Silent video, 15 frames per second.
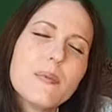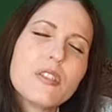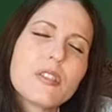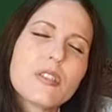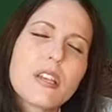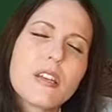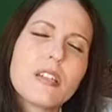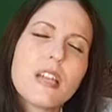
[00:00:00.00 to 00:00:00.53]

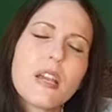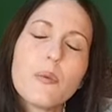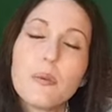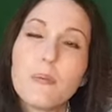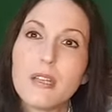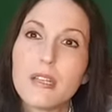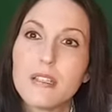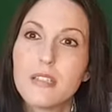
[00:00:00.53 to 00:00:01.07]
Sunday we
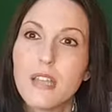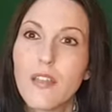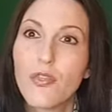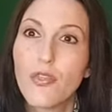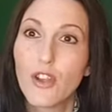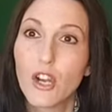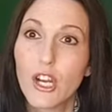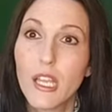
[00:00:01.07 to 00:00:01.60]
meet at
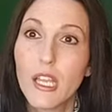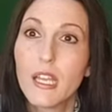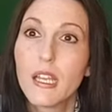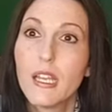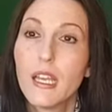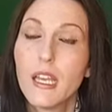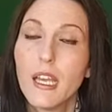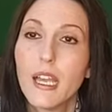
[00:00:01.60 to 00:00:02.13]
10:30
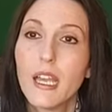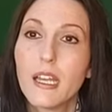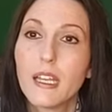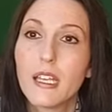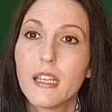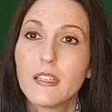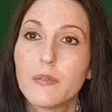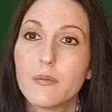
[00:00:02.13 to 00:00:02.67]
at
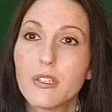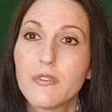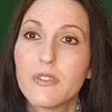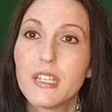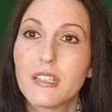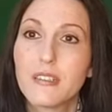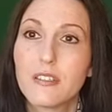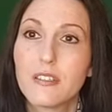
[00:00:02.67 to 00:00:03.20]
Kingdom Living
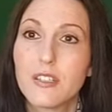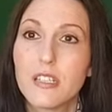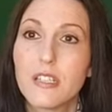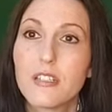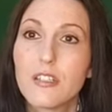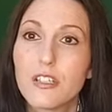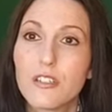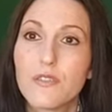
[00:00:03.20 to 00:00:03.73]
Ecclesia
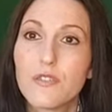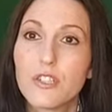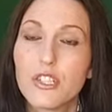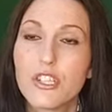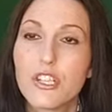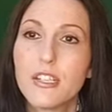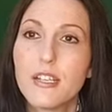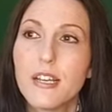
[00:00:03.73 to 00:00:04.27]
in Herndon,
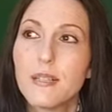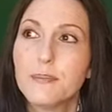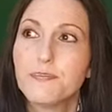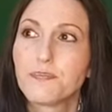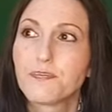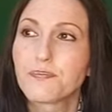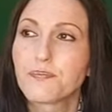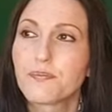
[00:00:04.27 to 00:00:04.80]
Virginia.
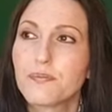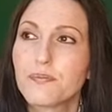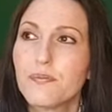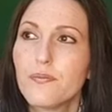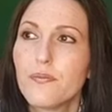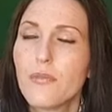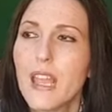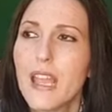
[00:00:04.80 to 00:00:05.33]

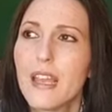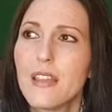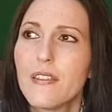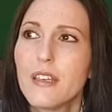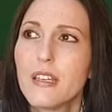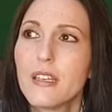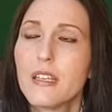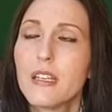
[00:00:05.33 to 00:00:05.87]
And
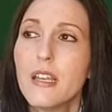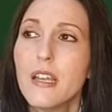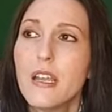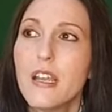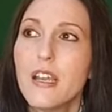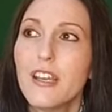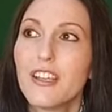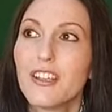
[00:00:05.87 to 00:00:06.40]
then,
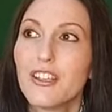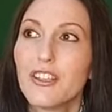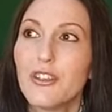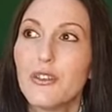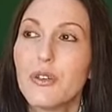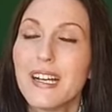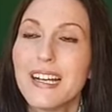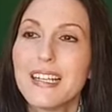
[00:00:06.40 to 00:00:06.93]
you
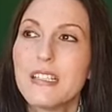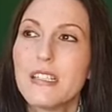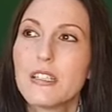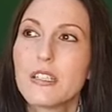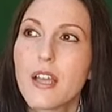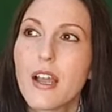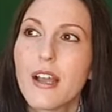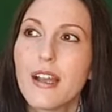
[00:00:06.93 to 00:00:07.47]

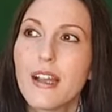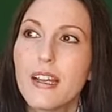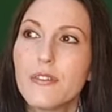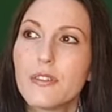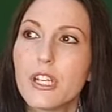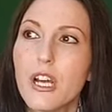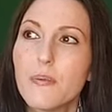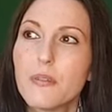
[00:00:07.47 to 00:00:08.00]
guys, I have a
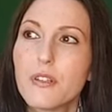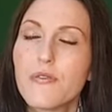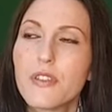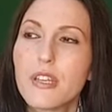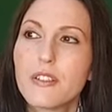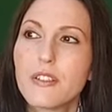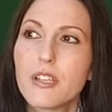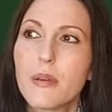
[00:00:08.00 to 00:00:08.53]
couple of
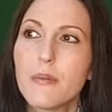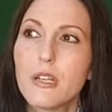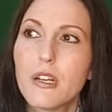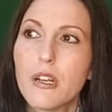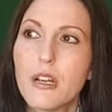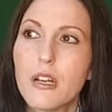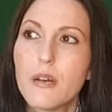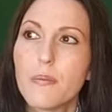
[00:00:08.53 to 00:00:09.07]
things coming
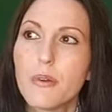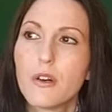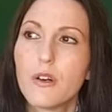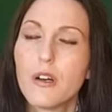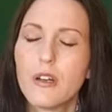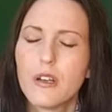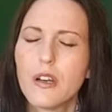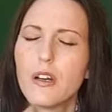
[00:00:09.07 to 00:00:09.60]
up.
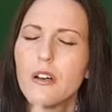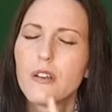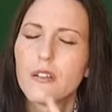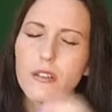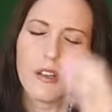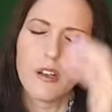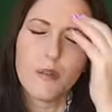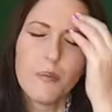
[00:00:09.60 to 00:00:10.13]

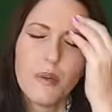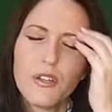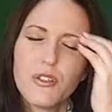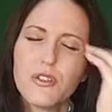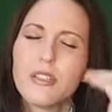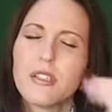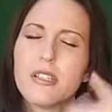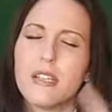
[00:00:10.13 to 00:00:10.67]
I'll
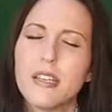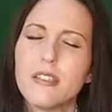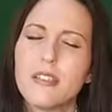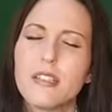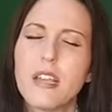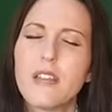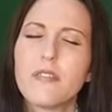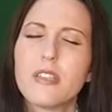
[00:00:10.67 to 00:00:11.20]
post the date,
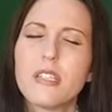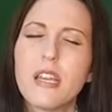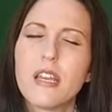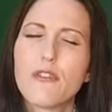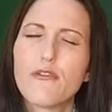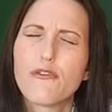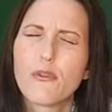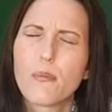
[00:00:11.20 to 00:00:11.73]
save the
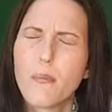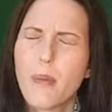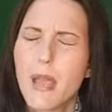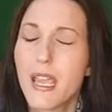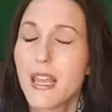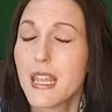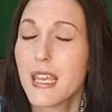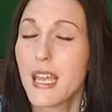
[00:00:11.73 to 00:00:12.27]
date for
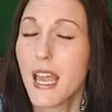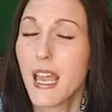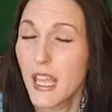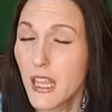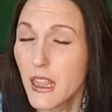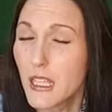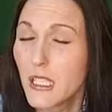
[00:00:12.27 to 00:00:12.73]
May the 8th.